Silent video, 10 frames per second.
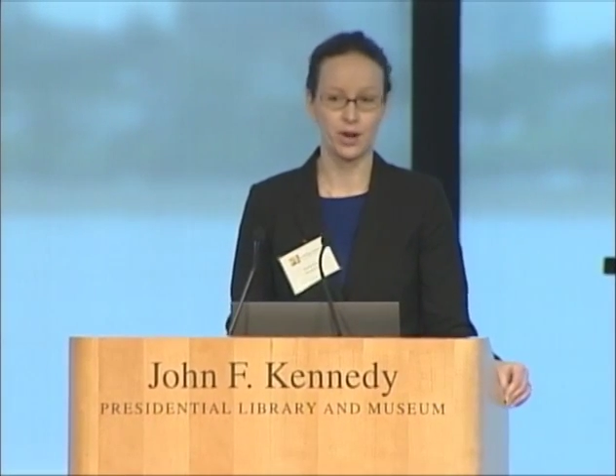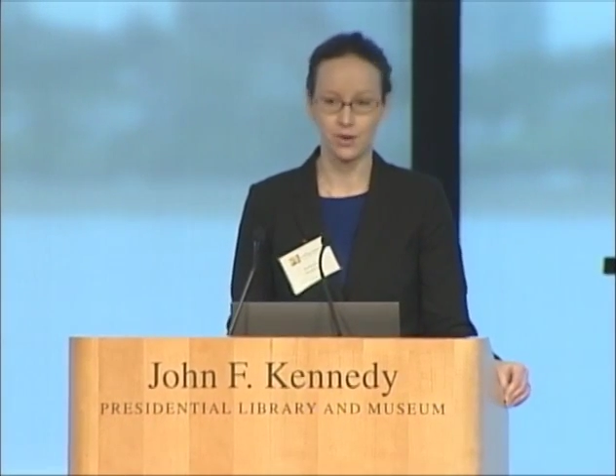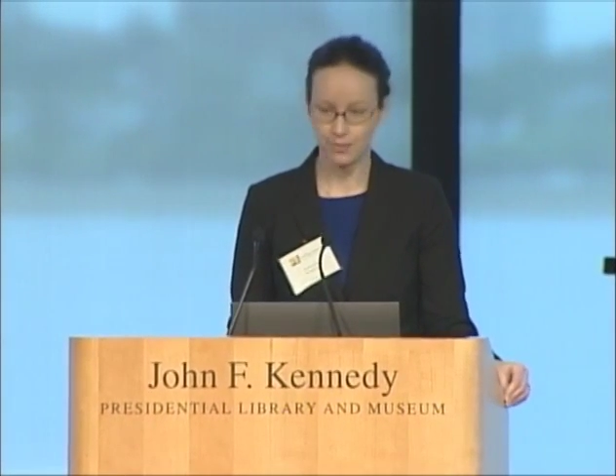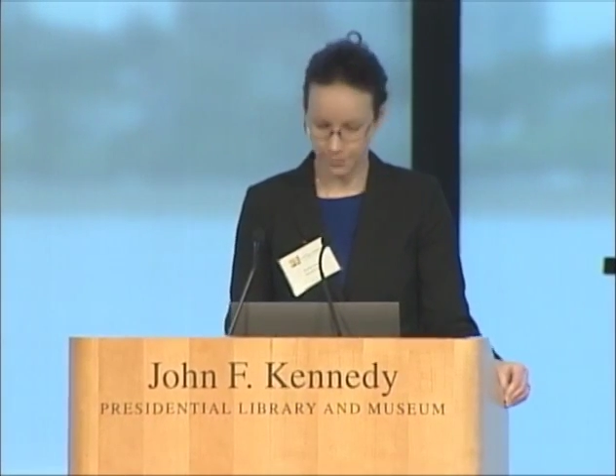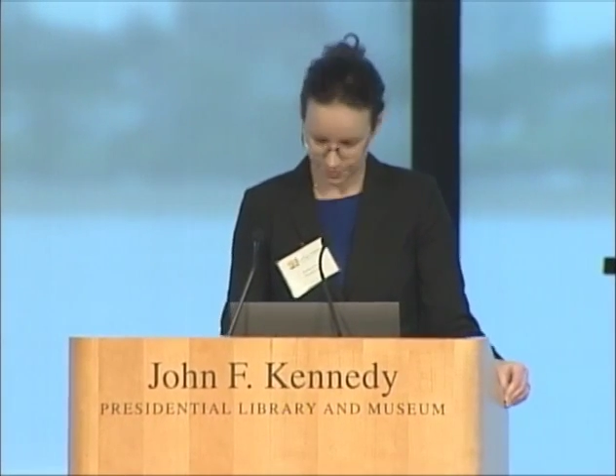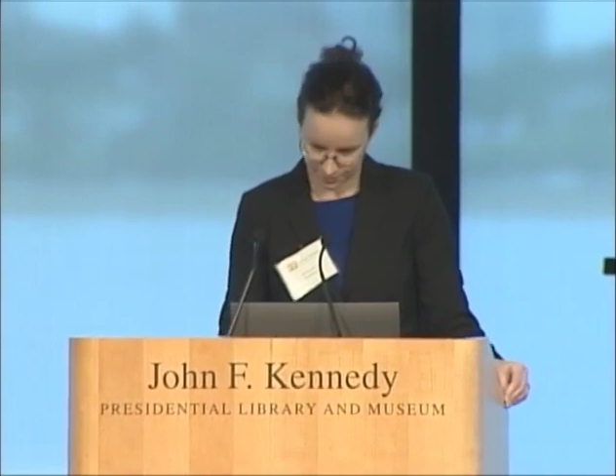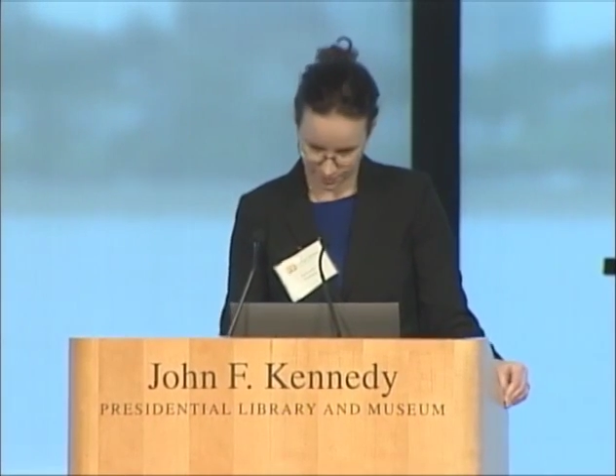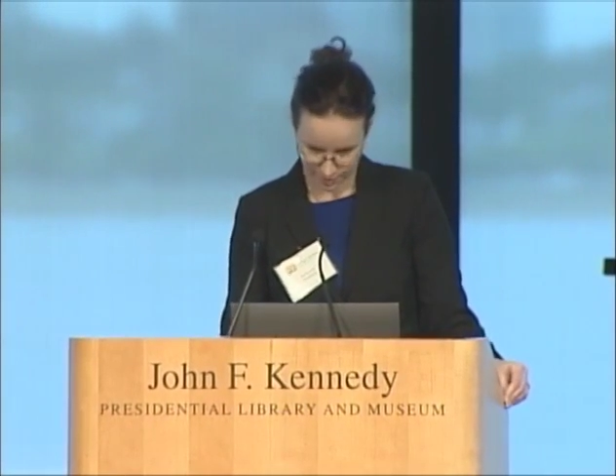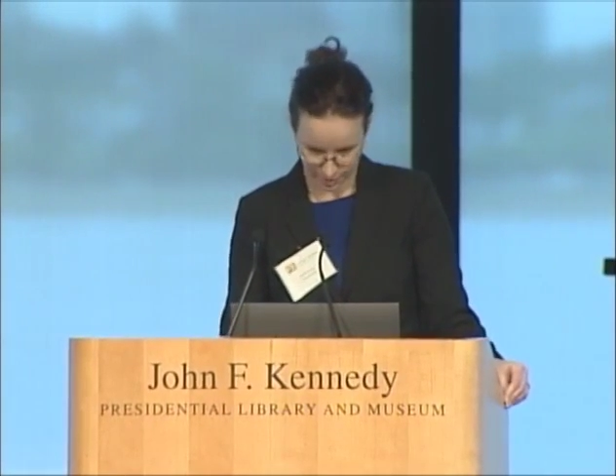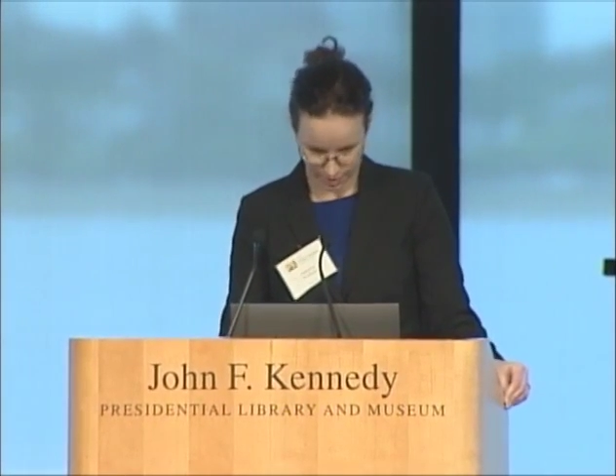own.
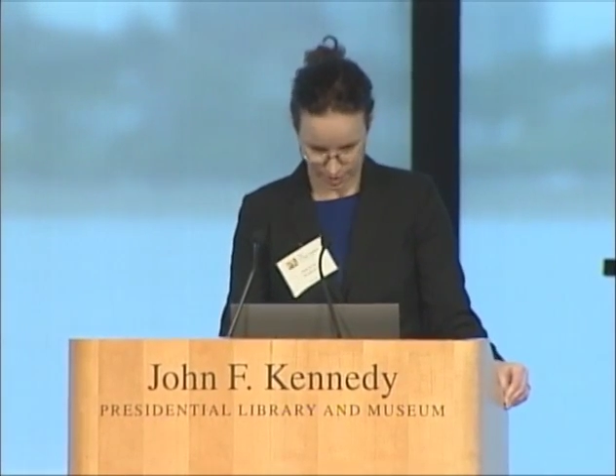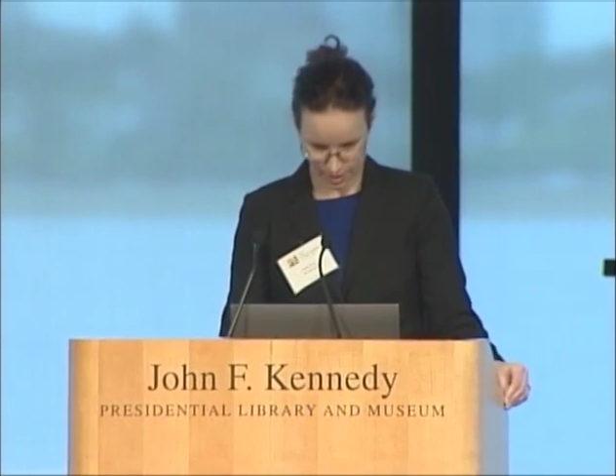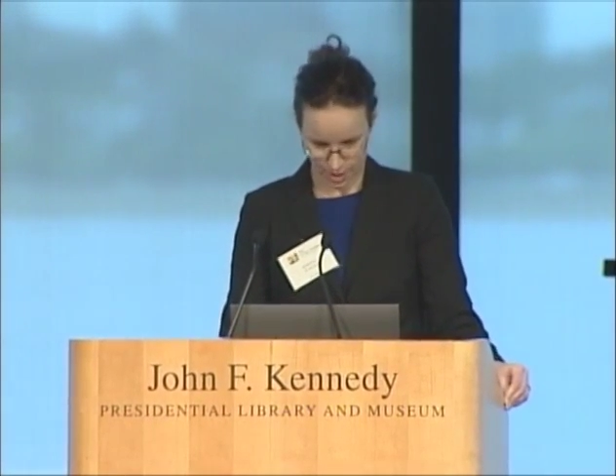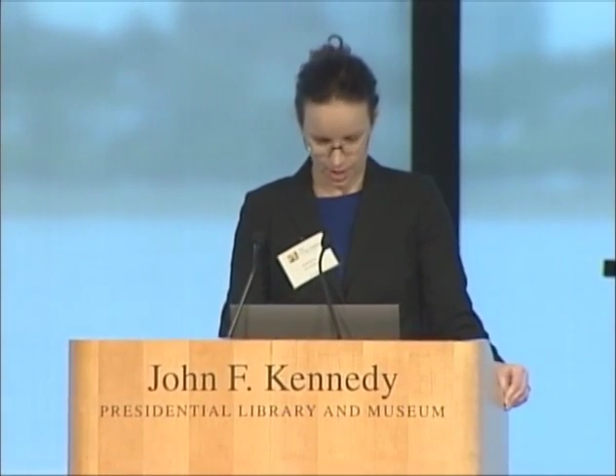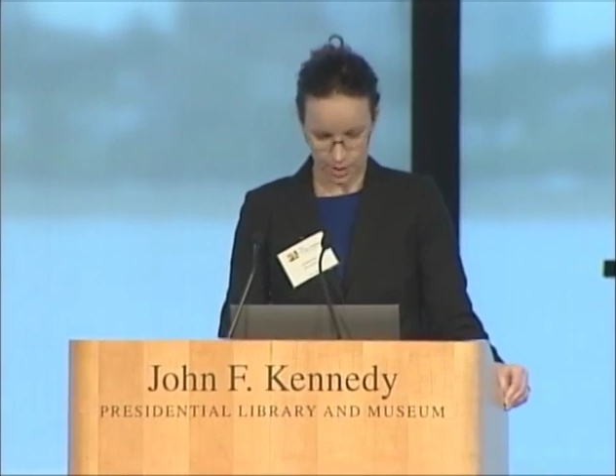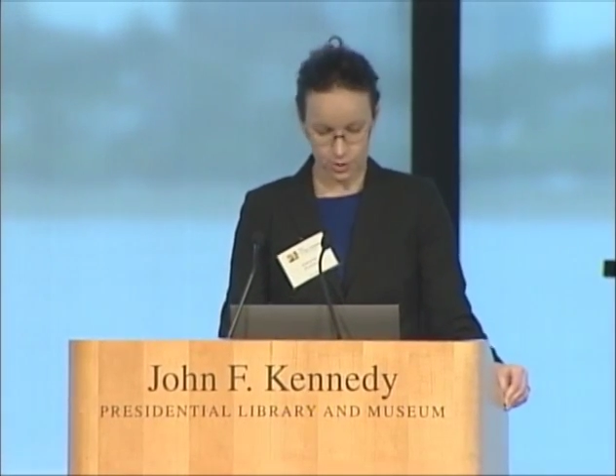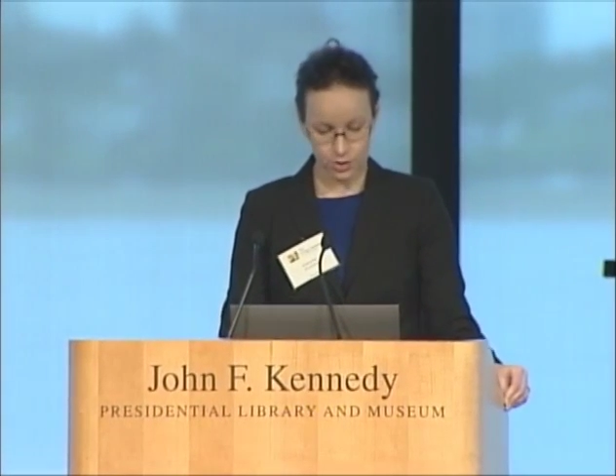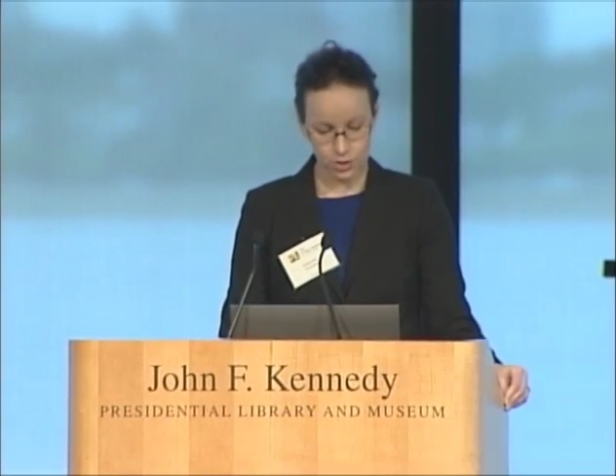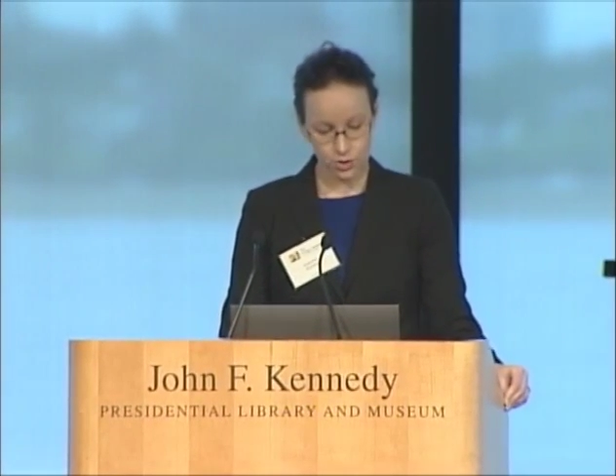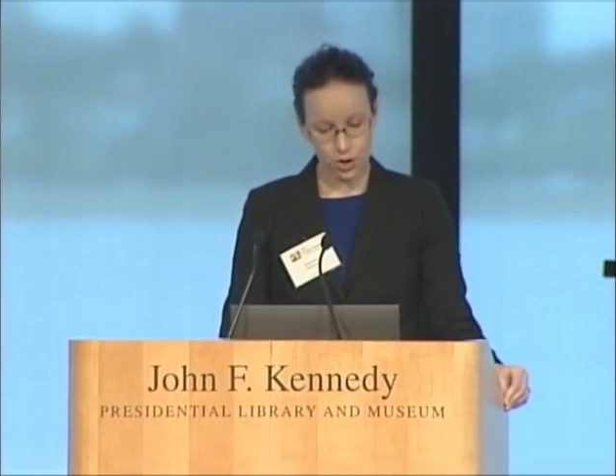You
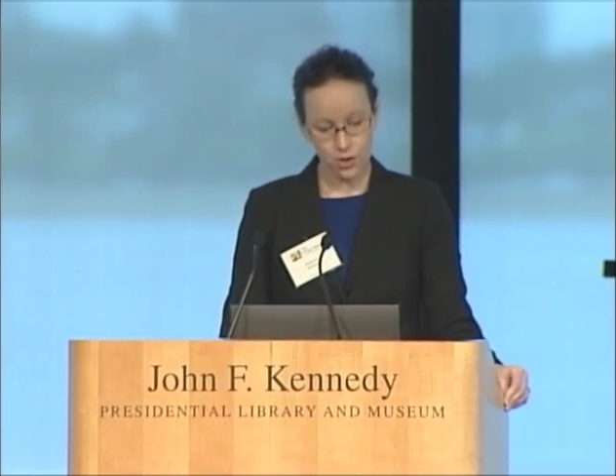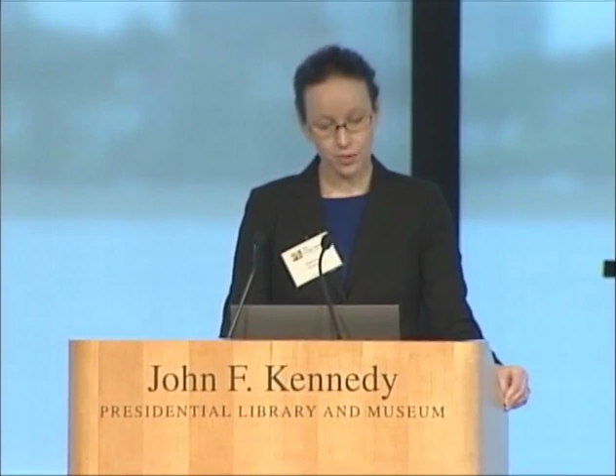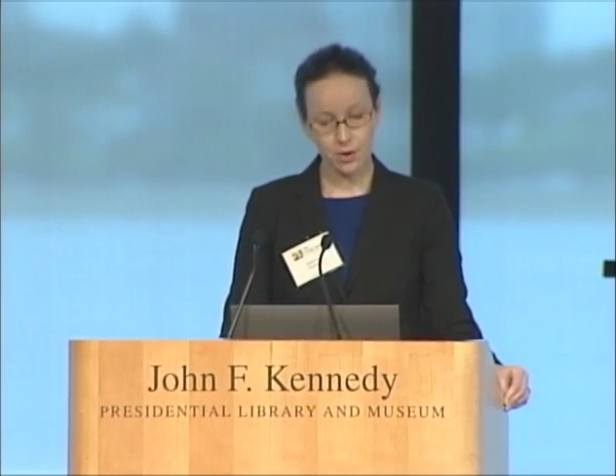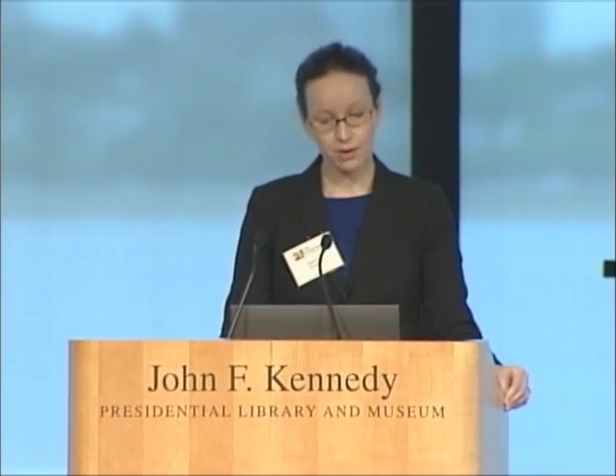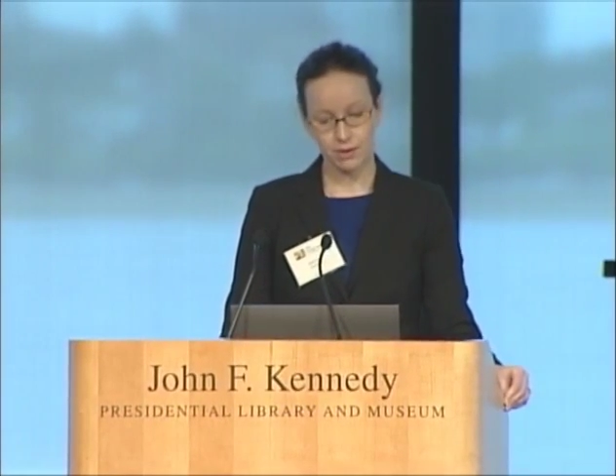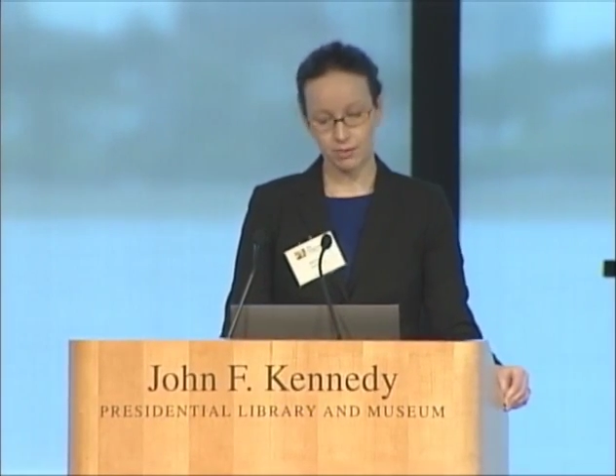could scroll through and